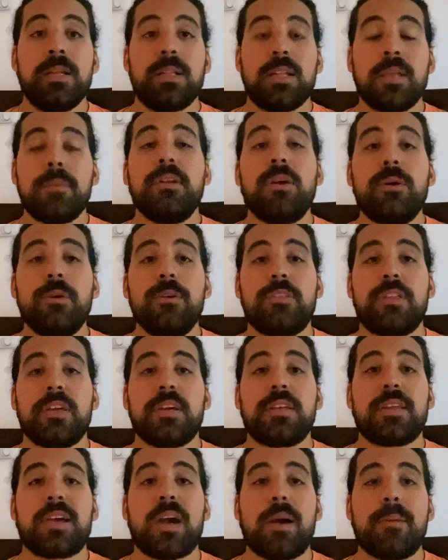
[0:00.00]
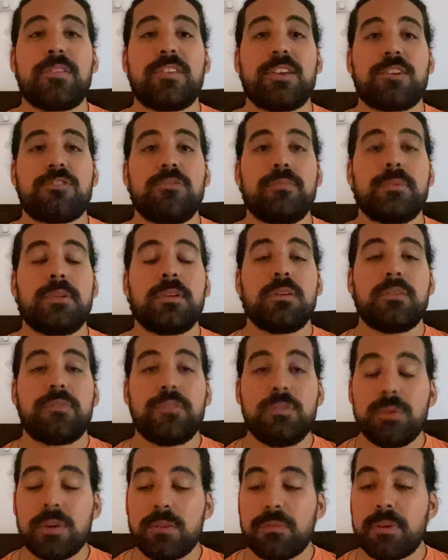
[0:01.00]
Let me know what you think in the comment section below
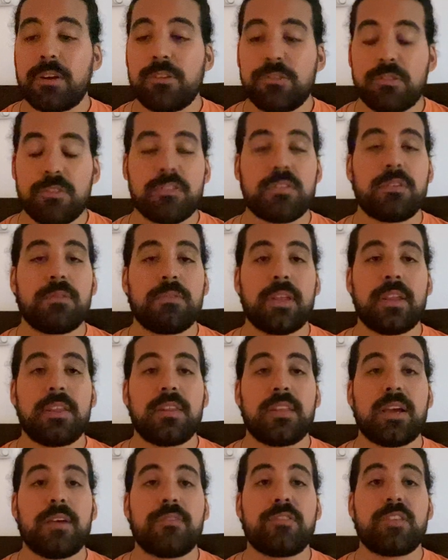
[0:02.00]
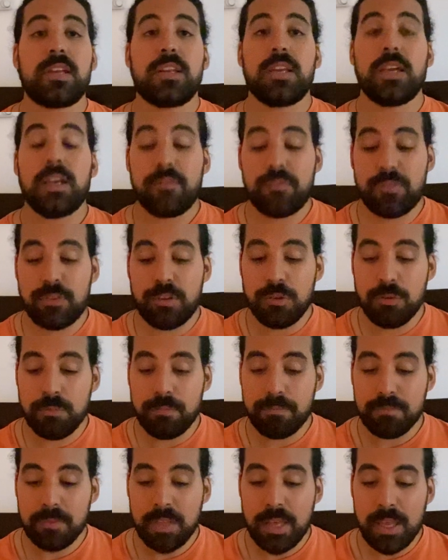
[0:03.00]
if you agree or disagree with anything I've said. If you
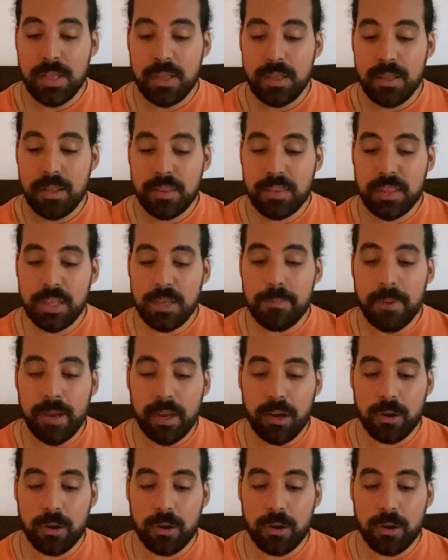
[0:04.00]
think my